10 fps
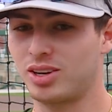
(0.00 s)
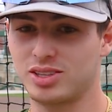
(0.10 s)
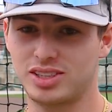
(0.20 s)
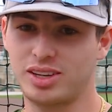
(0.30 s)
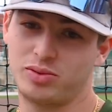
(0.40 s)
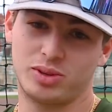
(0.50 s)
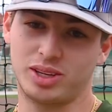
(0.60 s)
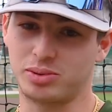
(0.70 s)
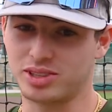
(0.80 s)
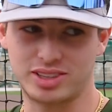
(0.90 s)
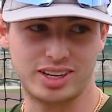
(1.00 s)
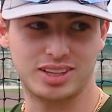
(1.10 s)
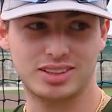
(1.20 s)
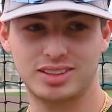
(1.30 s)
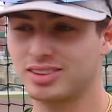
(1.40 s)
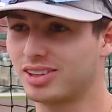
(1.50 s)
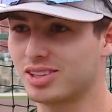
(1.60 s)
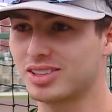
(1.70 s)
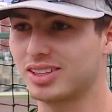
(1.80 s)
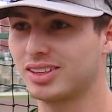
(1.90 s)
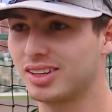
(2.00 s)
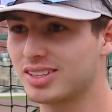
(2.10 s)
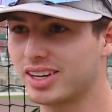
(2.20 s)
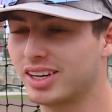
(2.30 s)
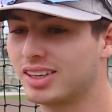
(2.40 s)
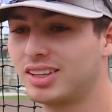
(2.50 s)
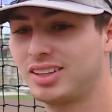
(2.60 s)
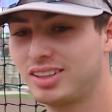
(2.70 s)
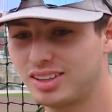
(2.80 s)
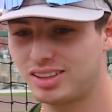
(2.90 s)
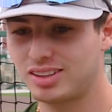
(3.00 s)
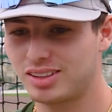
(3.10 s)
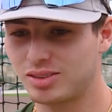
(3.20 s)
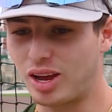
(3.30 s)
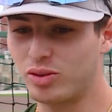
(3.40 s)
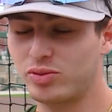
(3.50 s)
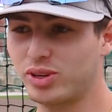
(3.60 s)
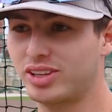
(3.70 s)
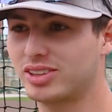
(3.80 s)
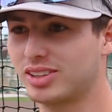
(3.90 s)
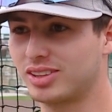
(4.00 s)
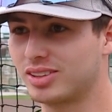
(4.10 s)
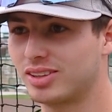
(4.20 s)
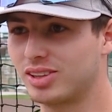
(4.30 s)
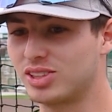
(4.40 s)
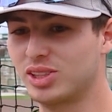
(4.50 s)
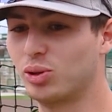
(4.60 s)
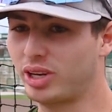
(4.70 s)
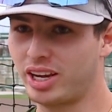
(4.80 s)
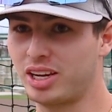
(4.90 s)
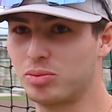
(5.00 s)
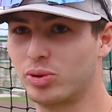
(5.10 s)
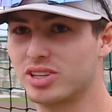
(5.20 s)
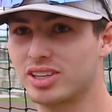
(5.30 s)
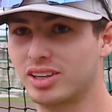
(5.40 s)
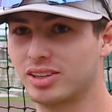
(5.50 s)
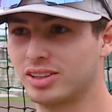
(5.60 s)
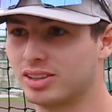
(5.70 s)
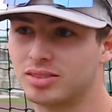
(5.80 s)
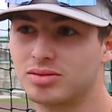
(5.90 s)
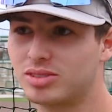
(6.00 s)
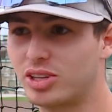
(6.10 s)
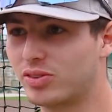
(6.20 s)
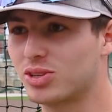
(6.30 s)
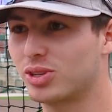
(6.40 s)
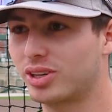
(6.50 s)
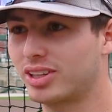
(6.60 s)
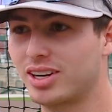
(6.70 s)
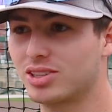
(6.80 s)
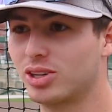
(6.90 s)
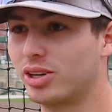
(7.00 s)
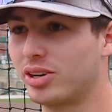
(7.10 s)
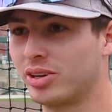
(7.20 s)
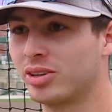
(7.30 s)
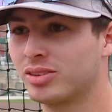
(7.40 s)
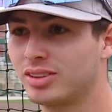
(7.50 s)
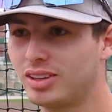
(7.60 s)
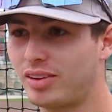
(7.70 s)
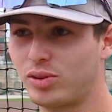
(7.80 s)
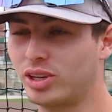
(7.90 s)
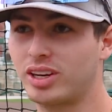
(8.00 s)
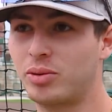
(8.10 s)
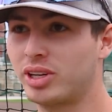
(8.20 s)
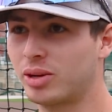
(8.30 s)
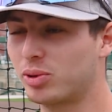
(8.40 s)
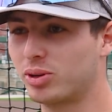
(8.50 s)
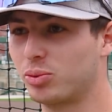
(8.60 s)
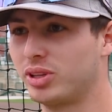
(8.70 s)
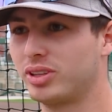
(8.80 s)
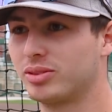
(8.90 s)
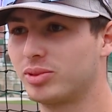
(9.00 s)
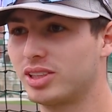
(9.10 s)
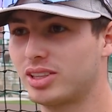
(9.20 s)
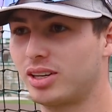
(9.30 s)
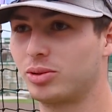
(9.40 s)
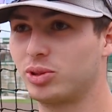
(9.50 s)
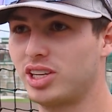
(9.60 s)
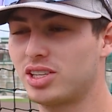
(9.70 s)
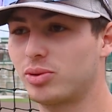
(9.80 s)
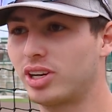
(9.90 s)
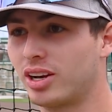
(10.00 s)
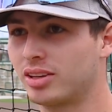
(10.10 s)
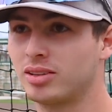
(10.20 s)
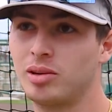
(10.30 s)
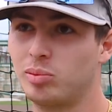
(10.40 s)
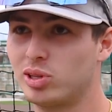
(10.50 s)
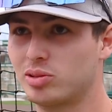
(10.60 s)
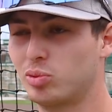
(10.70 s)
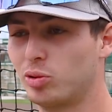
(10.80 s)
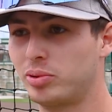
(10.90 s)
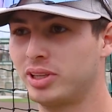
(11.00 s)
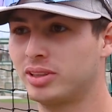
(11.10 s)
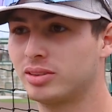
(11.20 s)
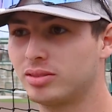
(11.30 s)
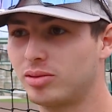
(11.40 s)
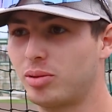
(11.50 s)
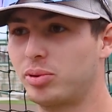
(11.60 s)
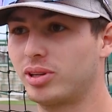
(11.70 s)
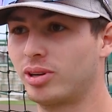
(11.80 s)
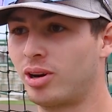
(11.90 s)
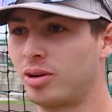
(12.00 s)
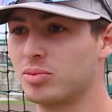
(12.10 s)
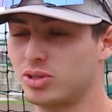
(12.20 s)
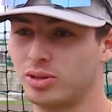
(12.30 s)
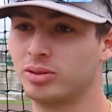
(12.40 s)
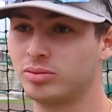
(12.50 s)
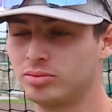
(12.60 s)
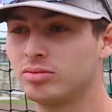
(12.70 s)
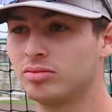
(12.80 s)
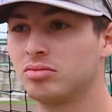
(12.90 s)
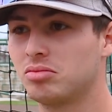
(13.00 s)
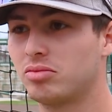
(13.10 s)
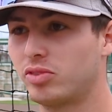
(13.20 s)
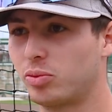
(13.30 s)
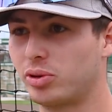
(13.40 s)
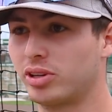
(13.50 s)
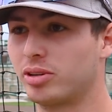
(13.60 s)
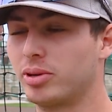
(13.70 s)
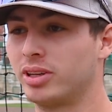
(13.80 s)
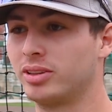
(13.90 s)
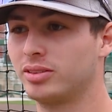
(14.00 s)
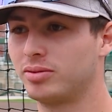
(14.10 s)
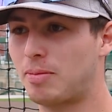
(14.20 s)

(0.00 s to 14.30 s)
Honestly, I feel like we're stacked. Honestly, it's like I don't feel like there's a single game where it's like a different start kind of starter. You know, I feel like every game we could win with this kind of rotation we got. Plus the bullpen, we got pretty good arms, so I feel pretty good about it.